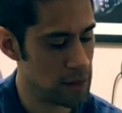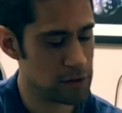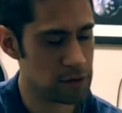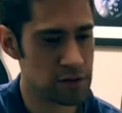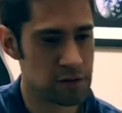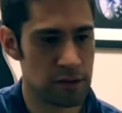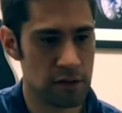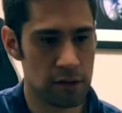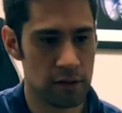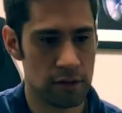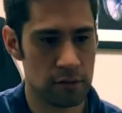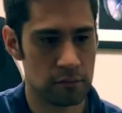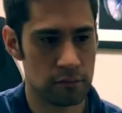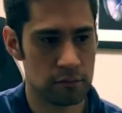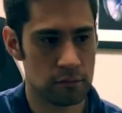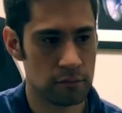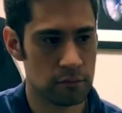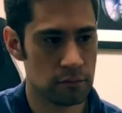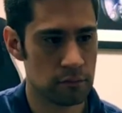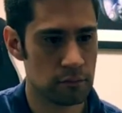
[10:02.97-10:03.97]
just did a
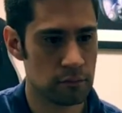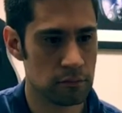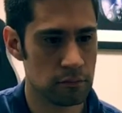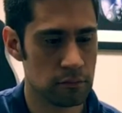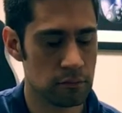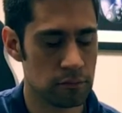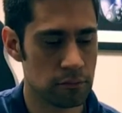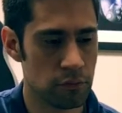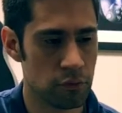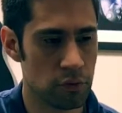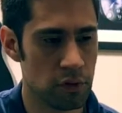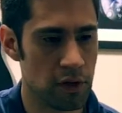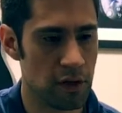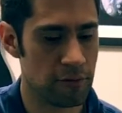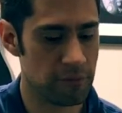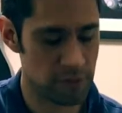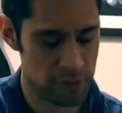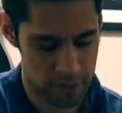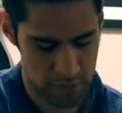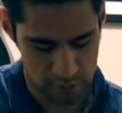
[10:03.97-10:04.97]
pull
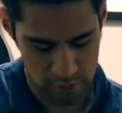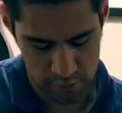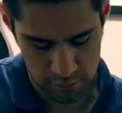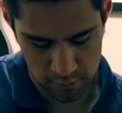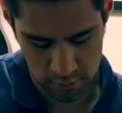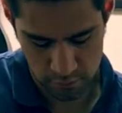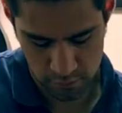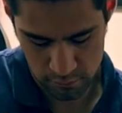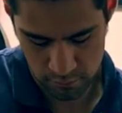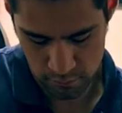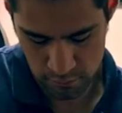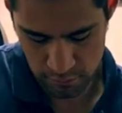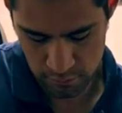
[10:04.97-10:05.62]
off right there.